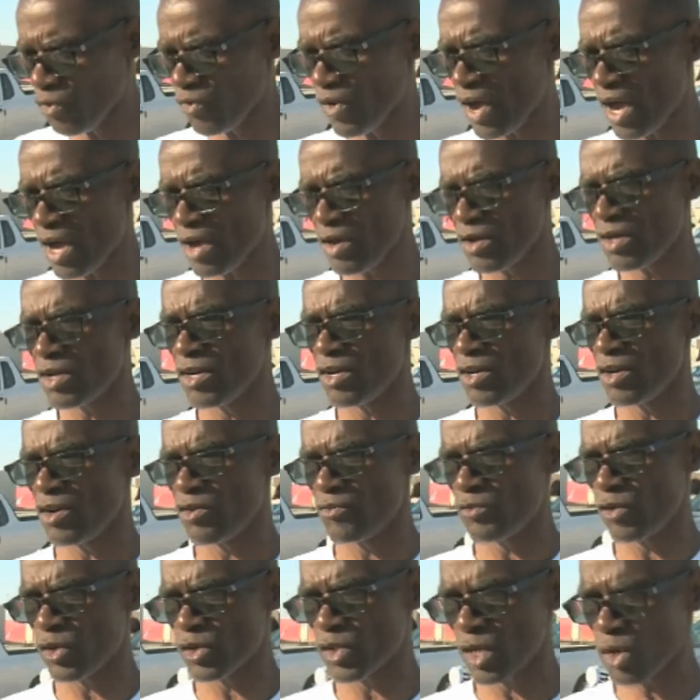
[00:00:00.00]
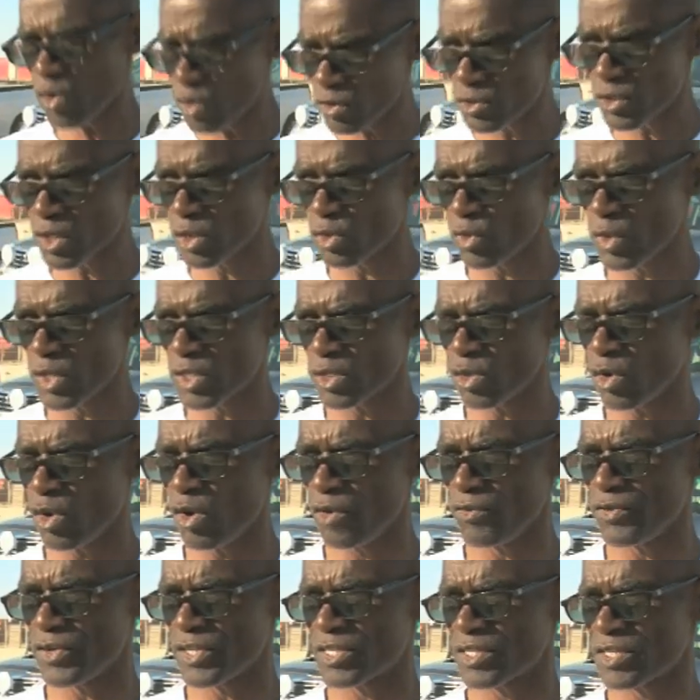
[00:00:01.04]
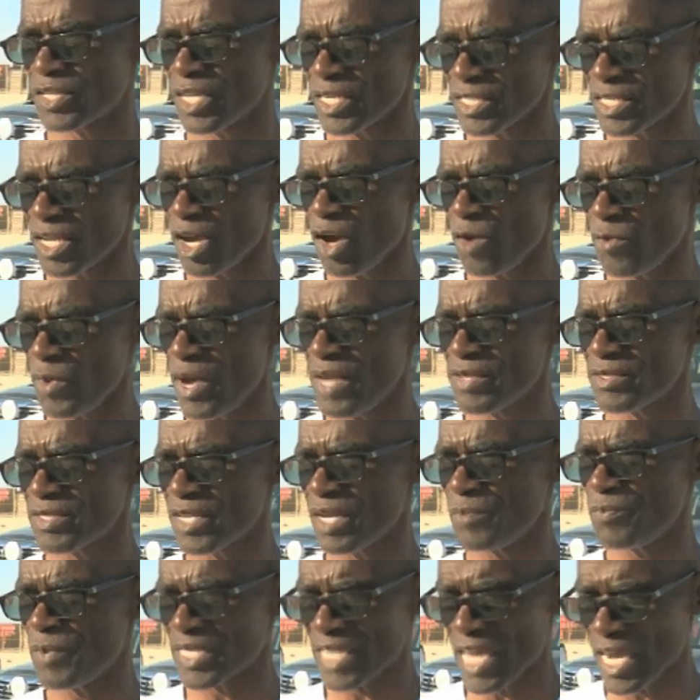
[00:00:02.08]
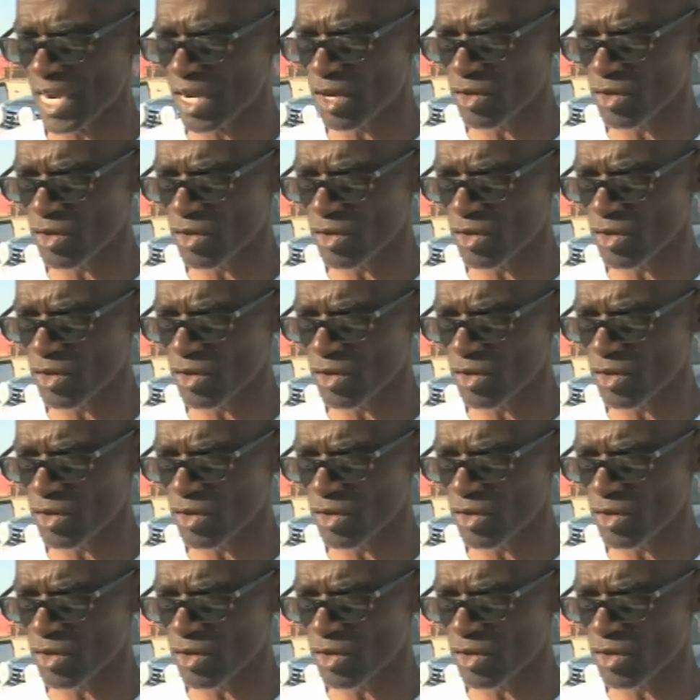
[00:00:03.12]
over for the constituency office. That's how I say, but I